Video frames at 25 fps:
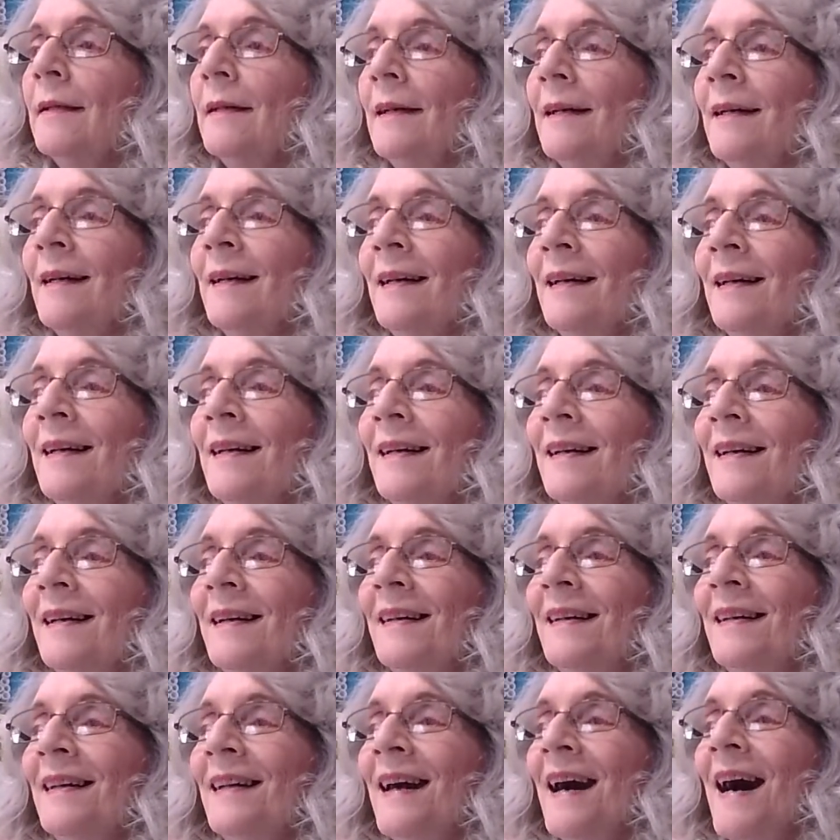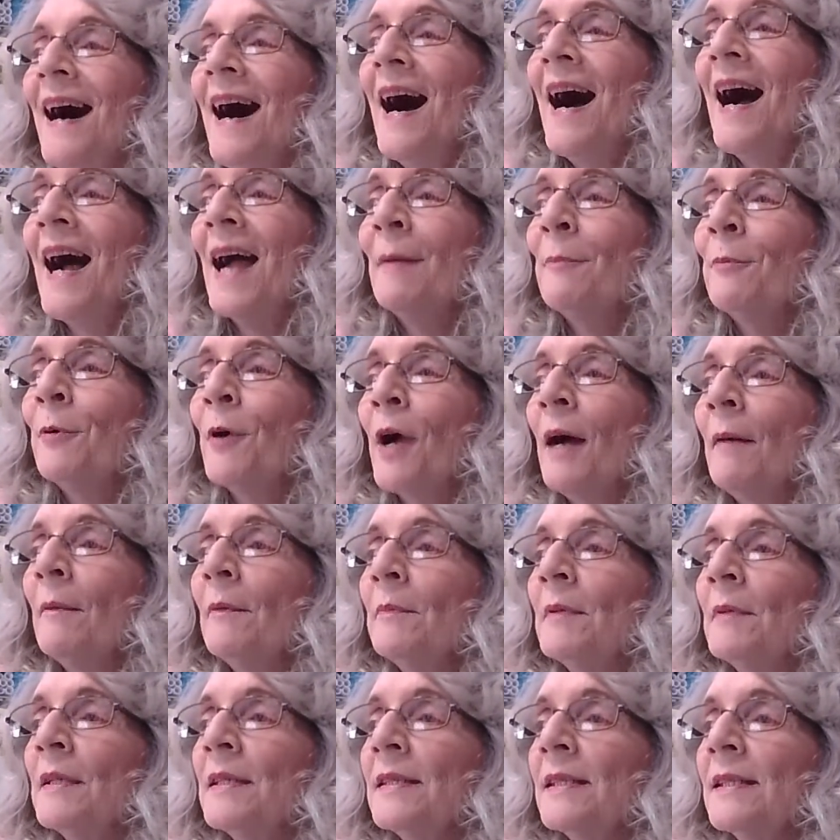I
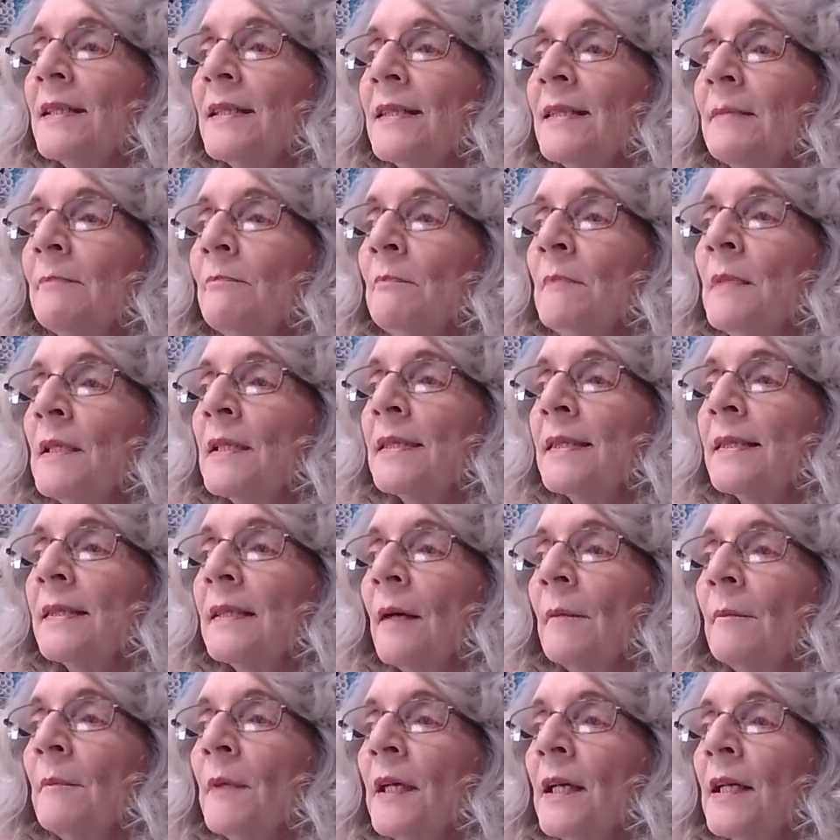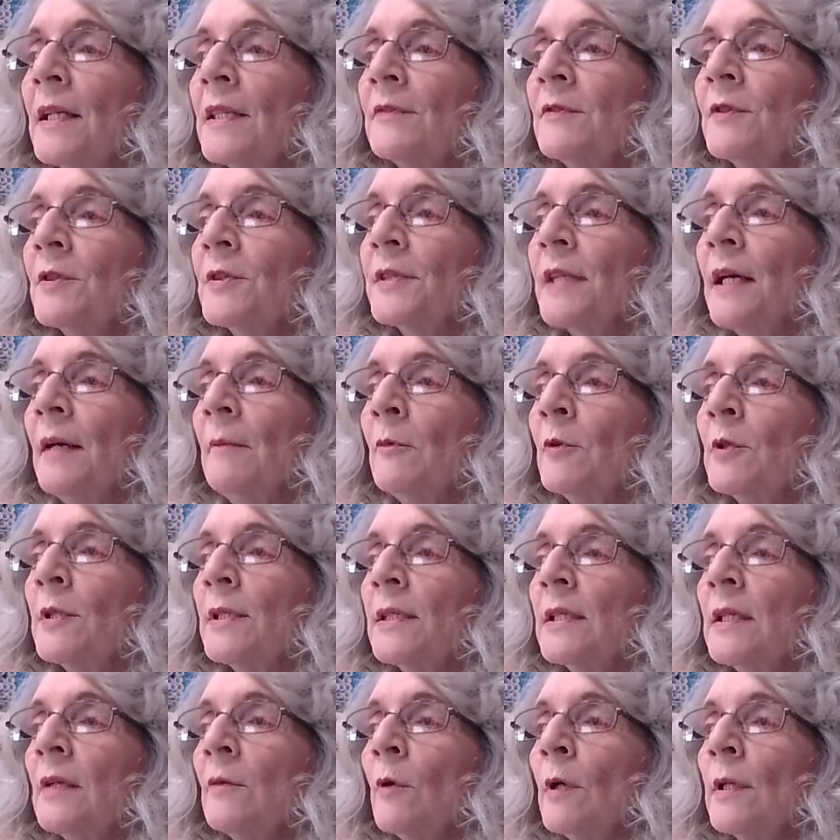probably did miss some because for some
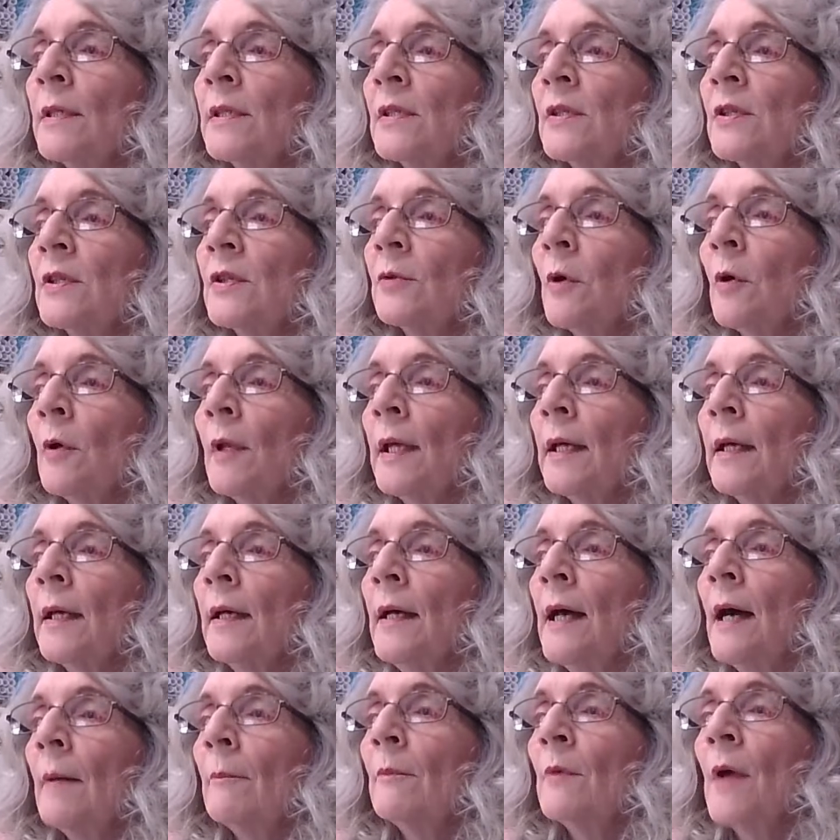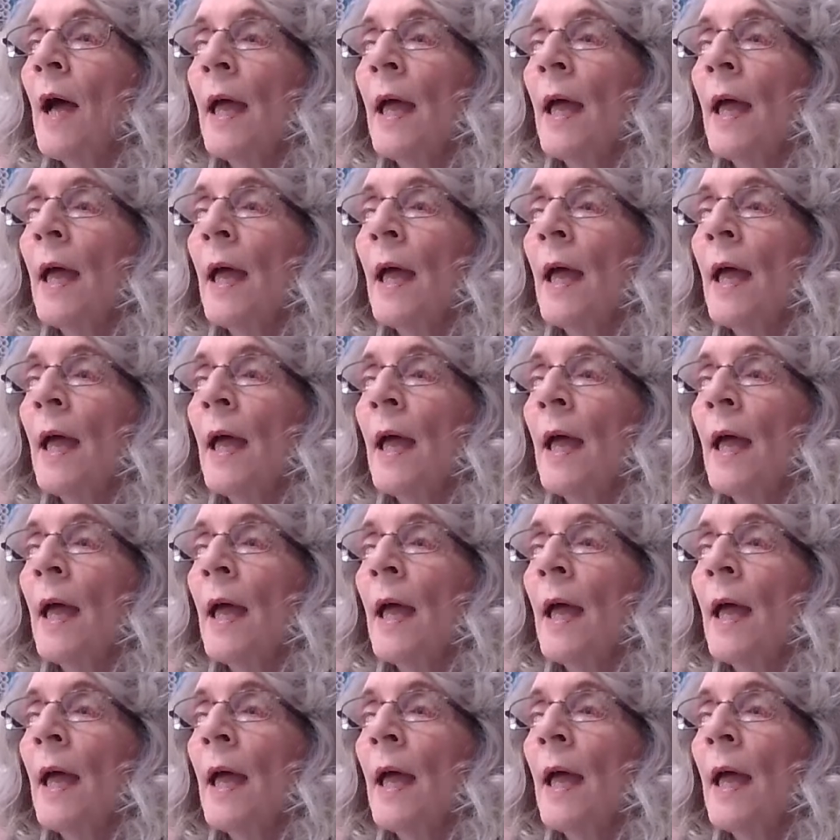reason it wasn't scrolling up.